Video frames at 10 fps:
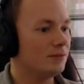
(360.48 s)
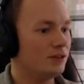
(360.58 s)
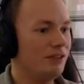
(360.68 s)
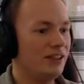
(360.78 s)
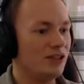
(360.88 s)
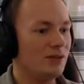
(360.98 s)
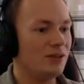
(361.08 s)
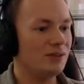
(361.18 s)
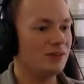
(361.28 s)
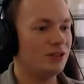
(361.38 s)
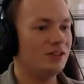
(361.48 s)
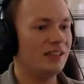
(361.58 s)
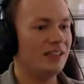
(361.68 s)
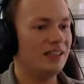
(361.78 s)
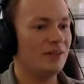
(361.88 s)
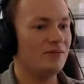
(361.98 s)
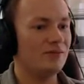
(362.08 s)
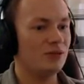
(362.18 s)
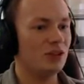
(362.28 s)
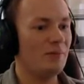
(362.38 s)
Strange, where's all... Shouldn't I have...
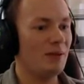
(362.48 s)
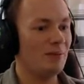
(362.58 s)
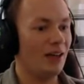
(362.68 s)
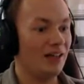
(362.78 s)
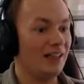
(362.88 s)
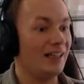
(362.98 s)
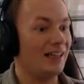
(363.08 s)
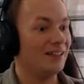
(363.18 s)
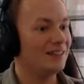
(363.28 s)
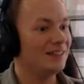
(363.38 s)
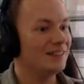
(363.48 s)
Shouldn't they be... Ah, oh, there they are.